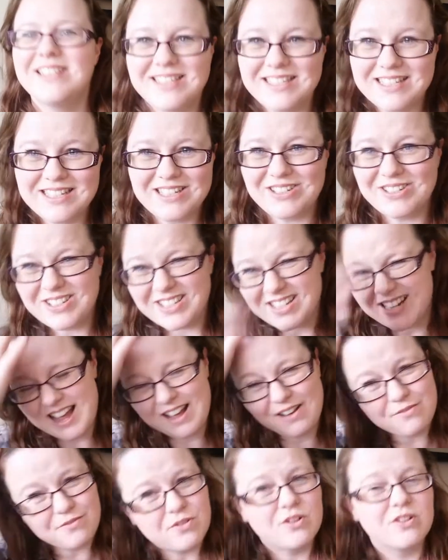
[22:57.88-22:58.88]
This doesn't
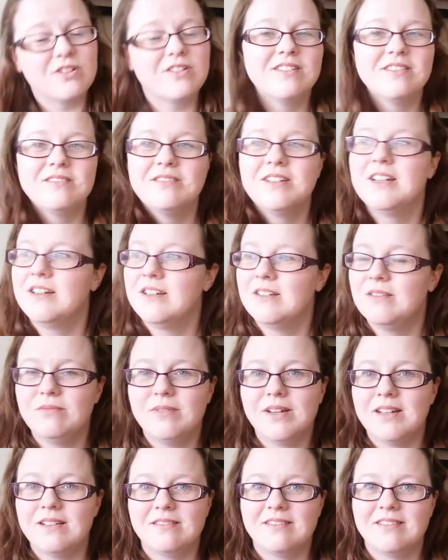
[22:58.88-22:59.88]
have one.
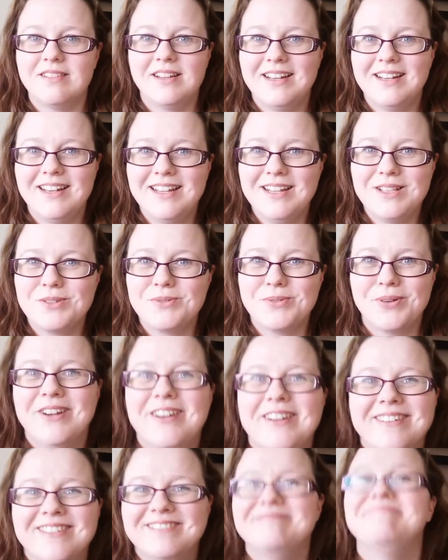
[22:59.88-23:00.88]
Well, it needs
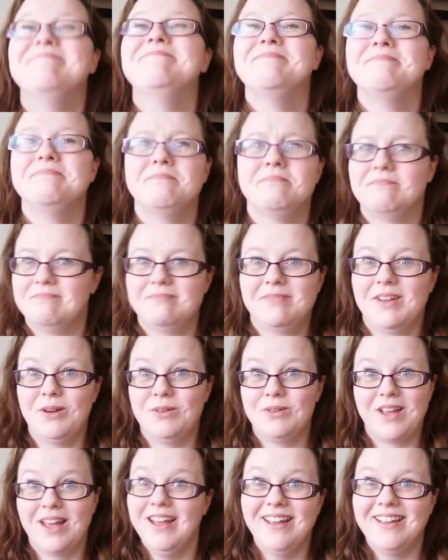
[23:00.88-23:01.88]
one.
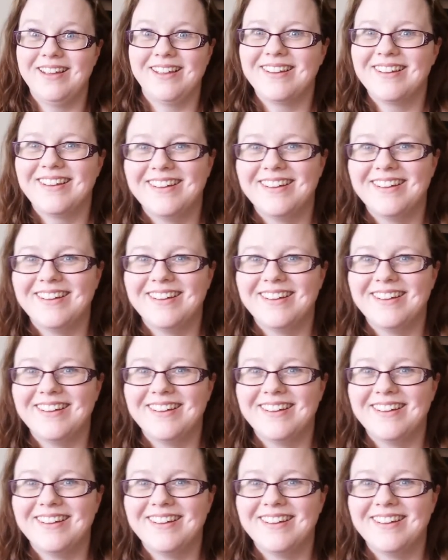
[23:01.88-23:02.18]
Okay.